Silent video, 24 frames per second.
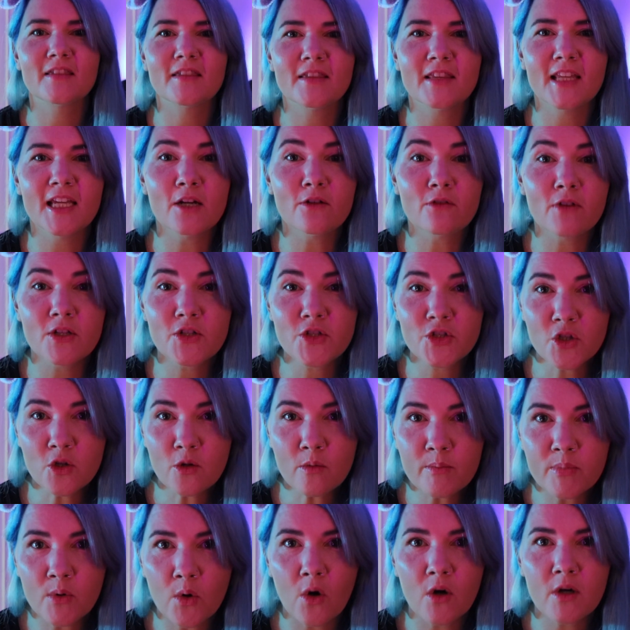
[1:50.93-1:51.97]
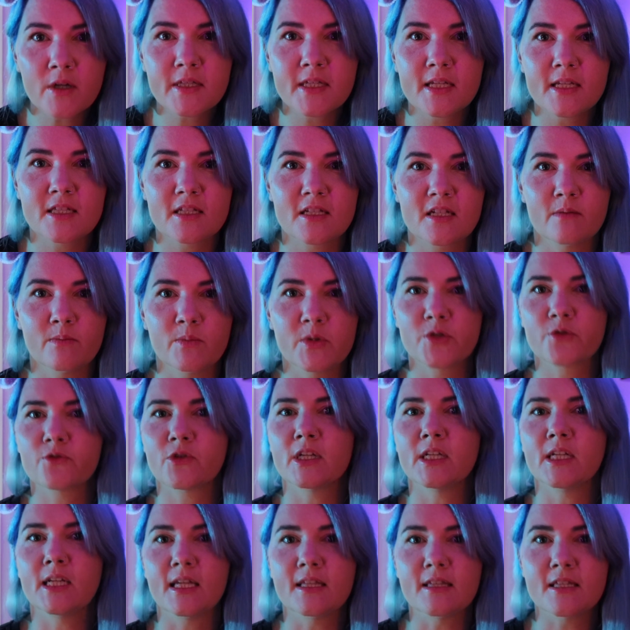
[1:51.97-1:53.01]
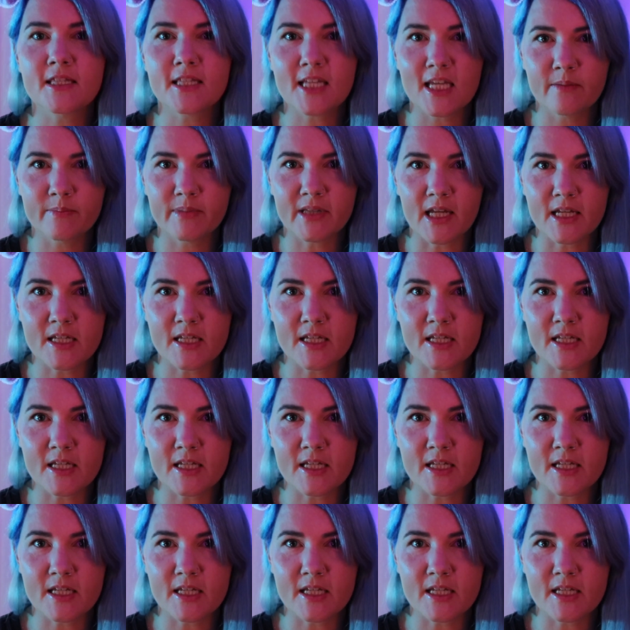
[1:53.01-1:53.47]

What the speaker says: The original Borg system was written in C++,